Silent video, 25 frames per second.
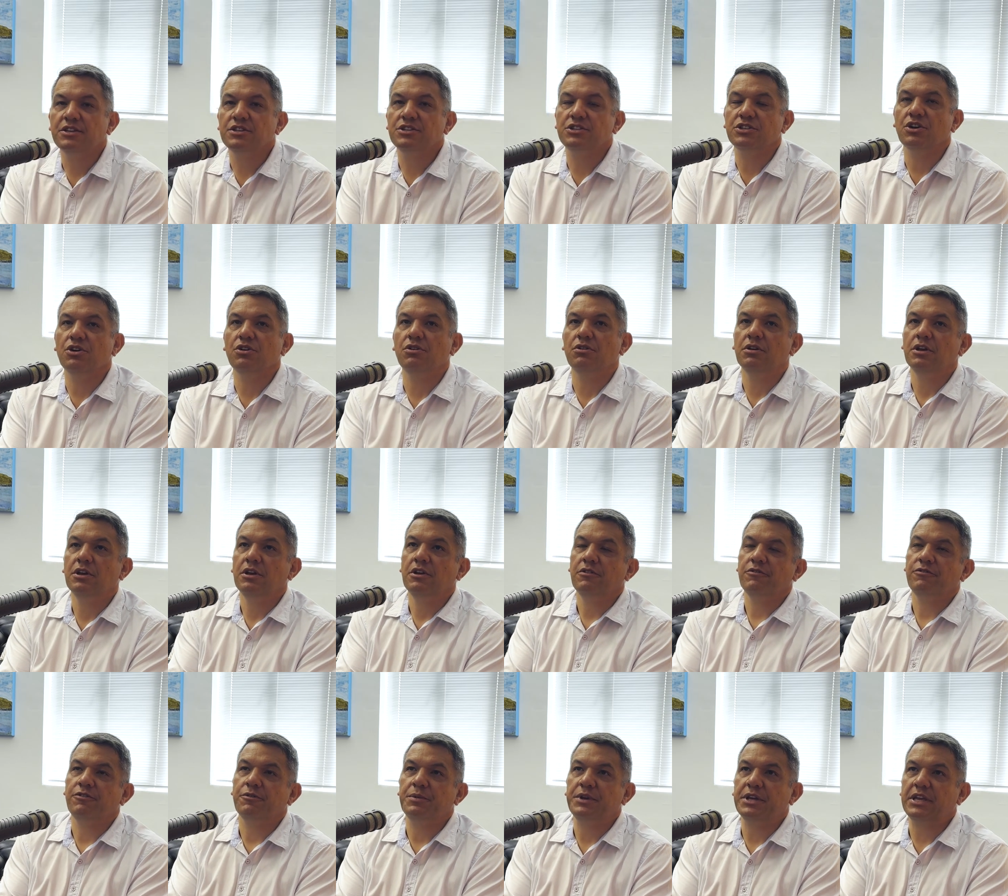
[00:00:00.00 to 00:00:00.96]
So
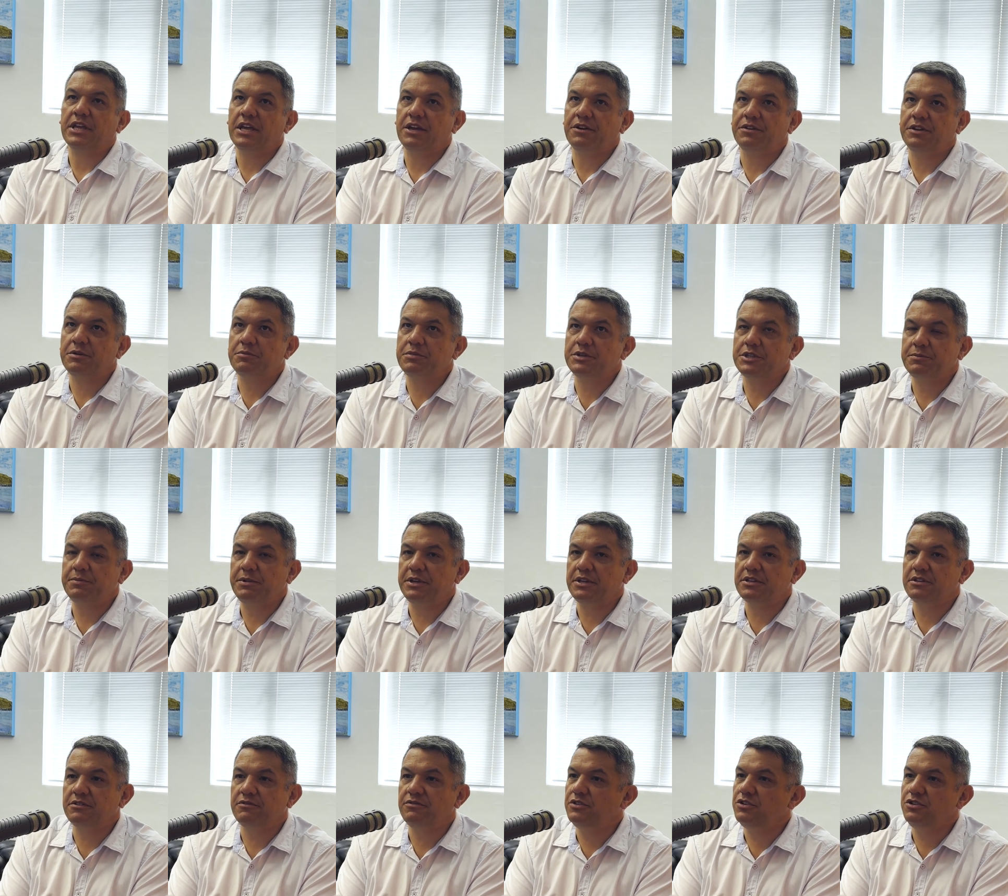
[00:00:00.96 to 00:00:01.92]
from an accounting
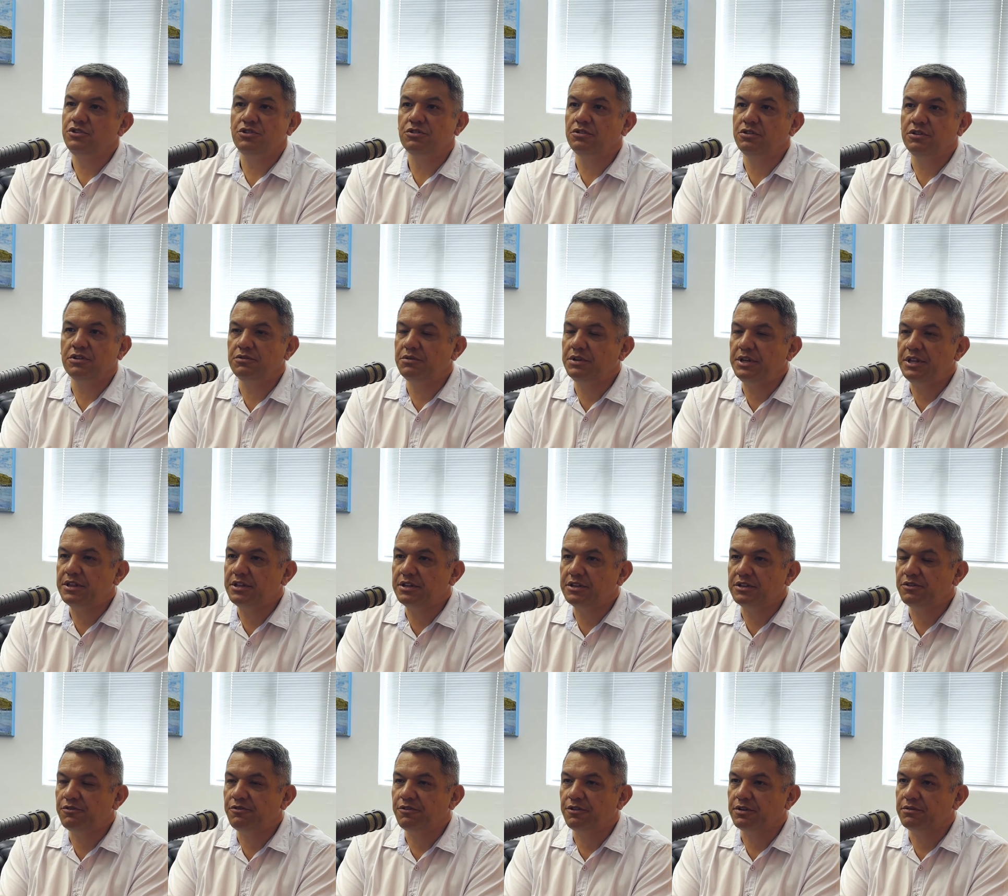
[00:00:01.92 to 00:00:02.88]
perspective, you shouldn't do anything
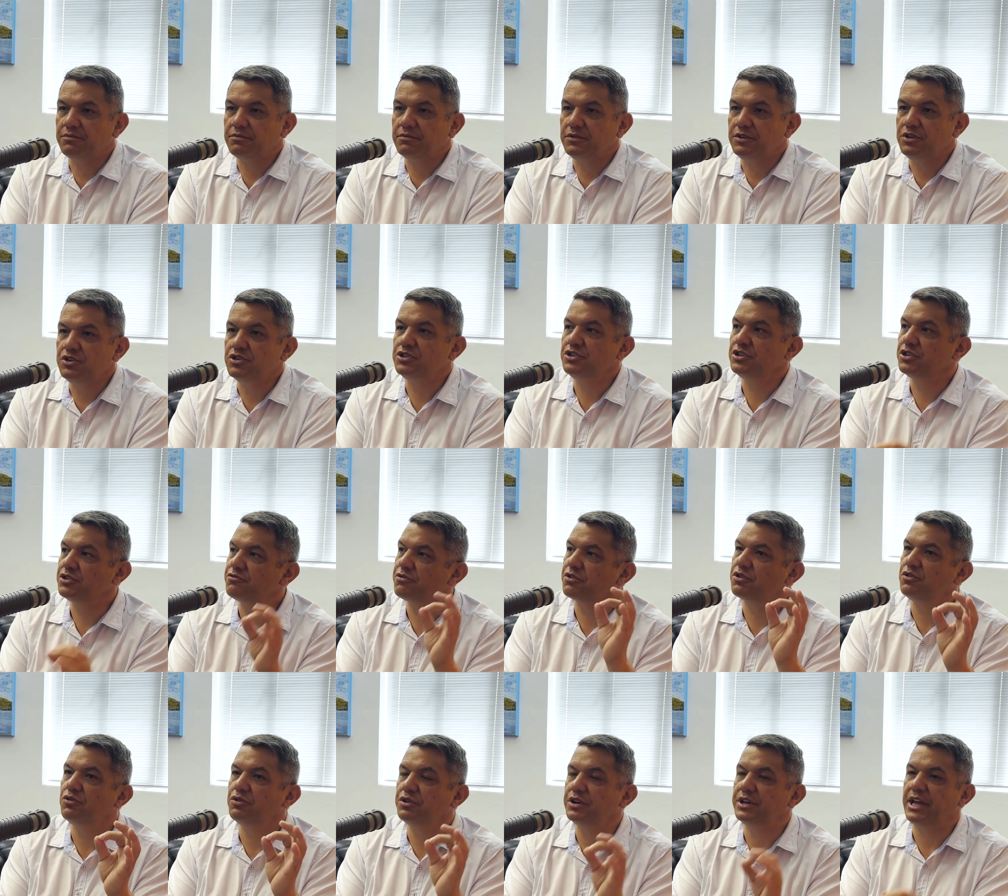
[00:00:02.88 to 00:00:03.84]
different. You should just
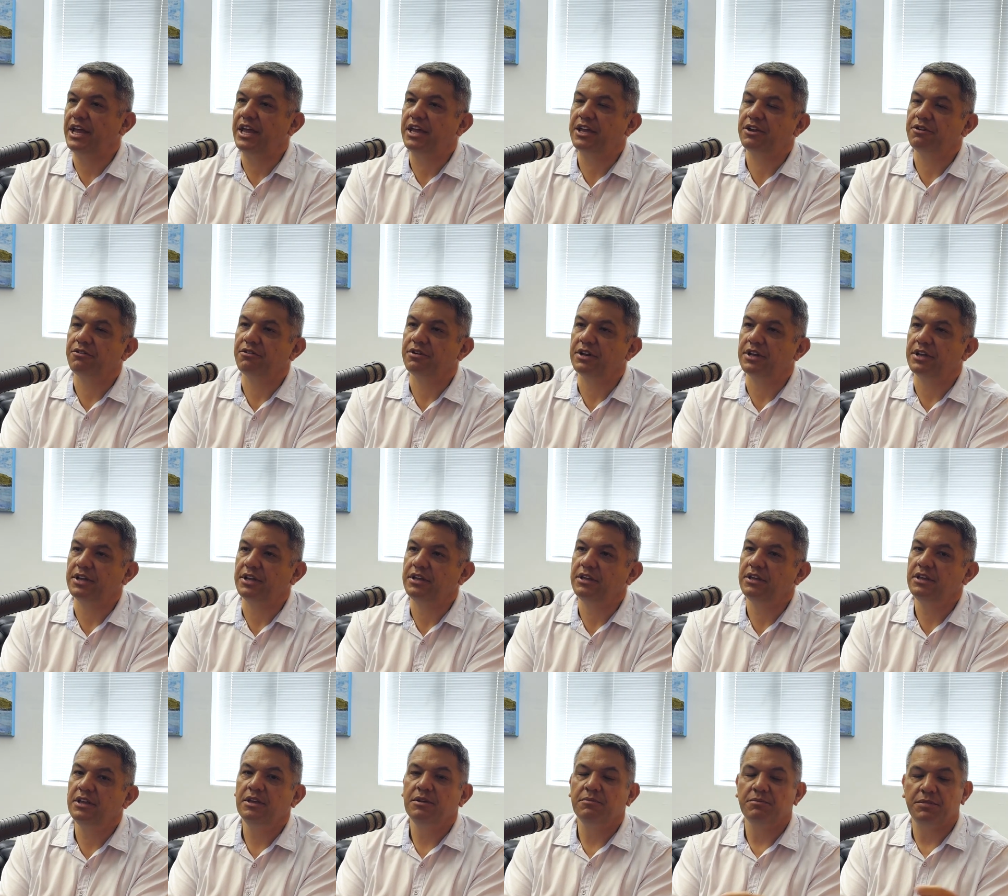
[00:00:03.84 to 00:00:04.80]
record it accurately,
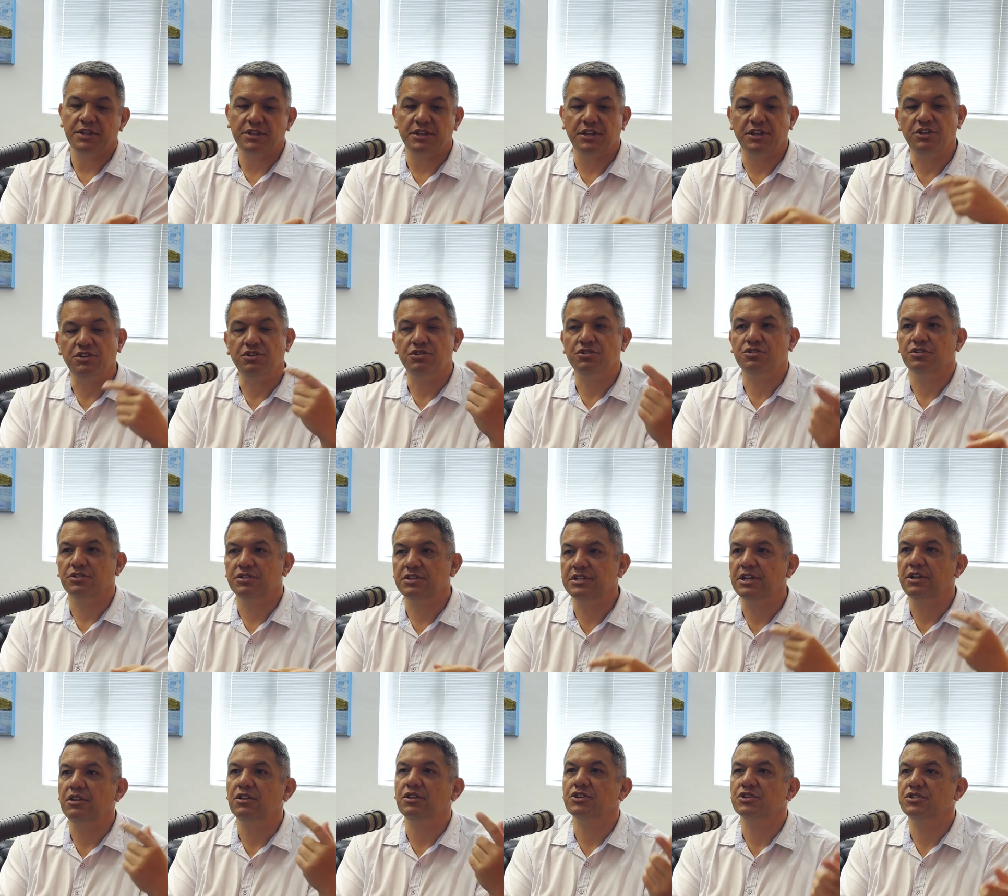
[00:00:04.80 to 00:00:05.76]
but then you should
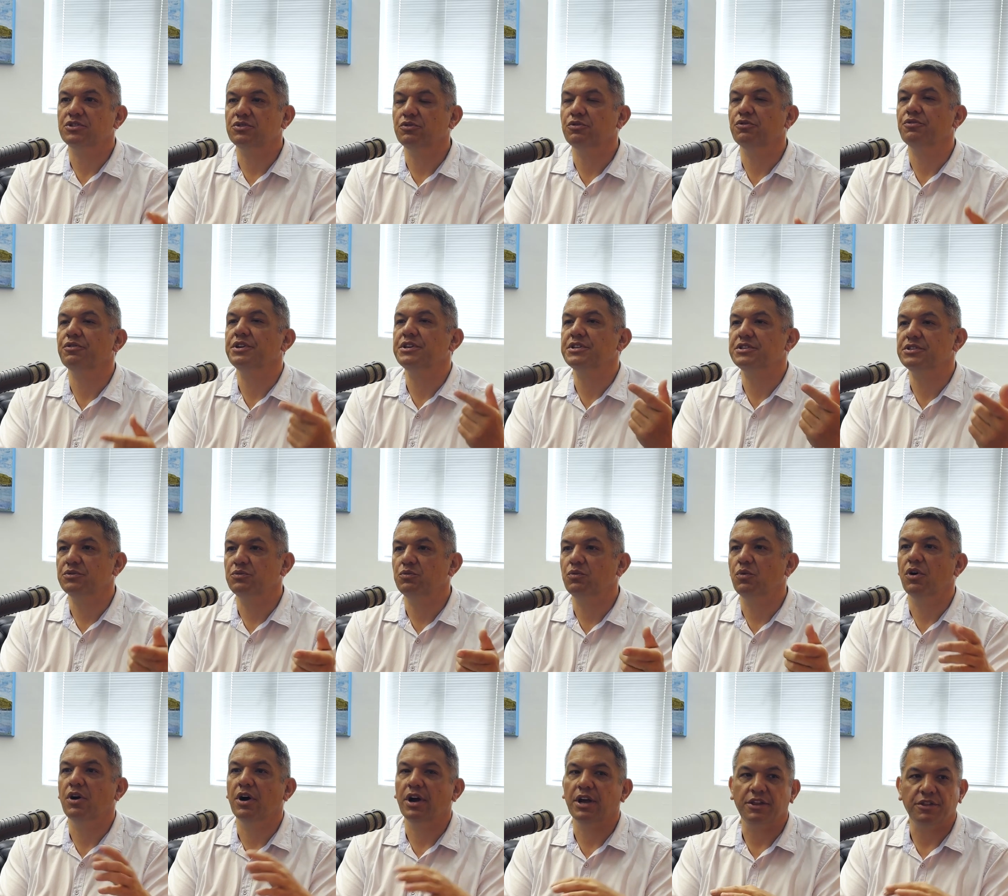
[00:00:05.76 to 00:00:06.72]
tell the story as to
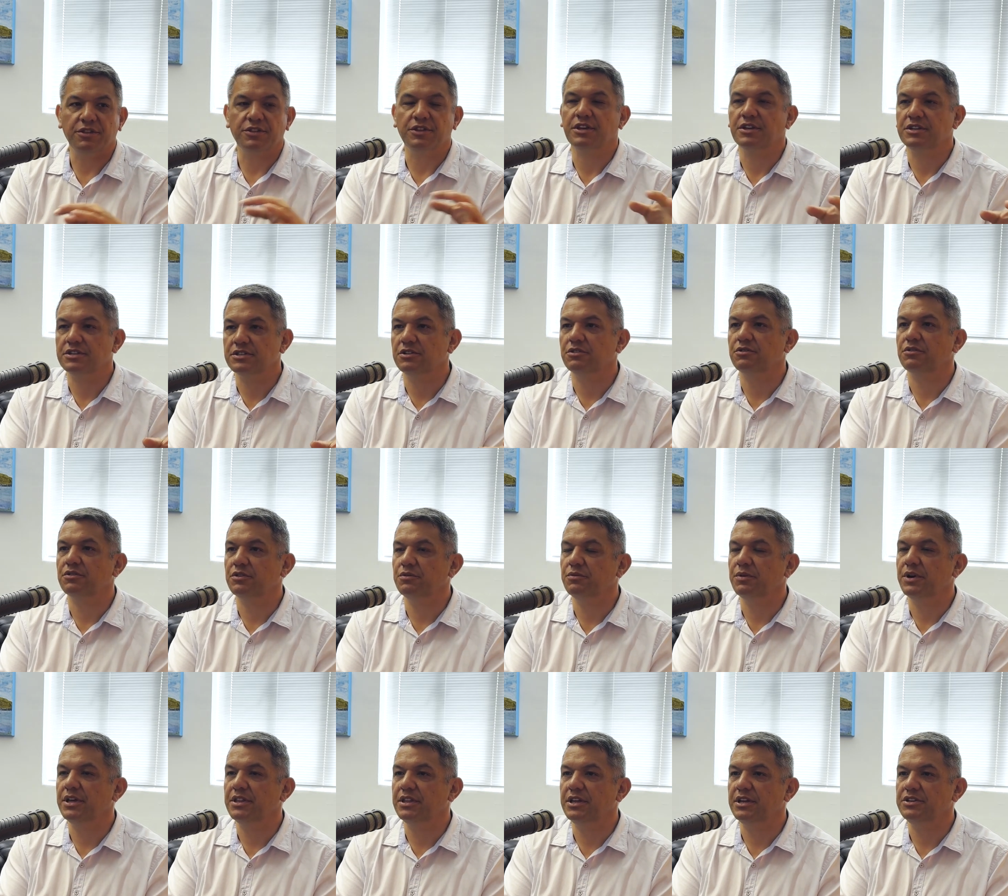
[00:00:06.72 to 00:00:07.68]
why things look the
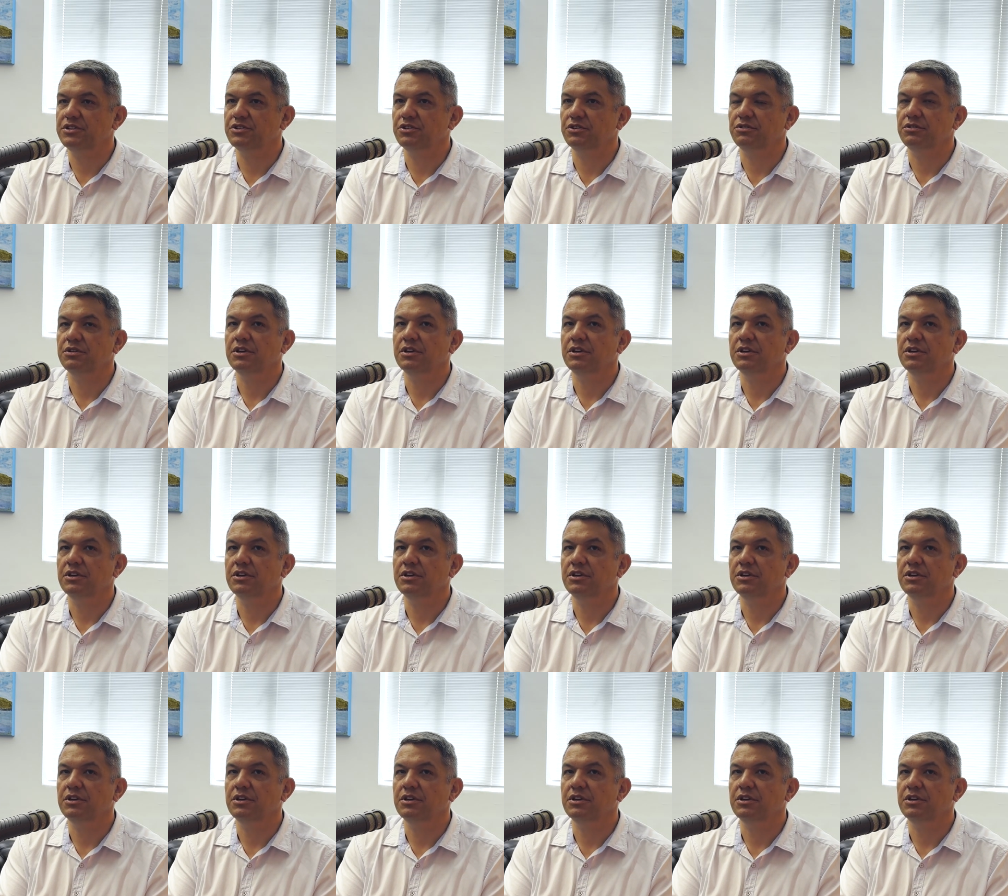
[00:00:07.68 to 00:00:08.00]
way they do.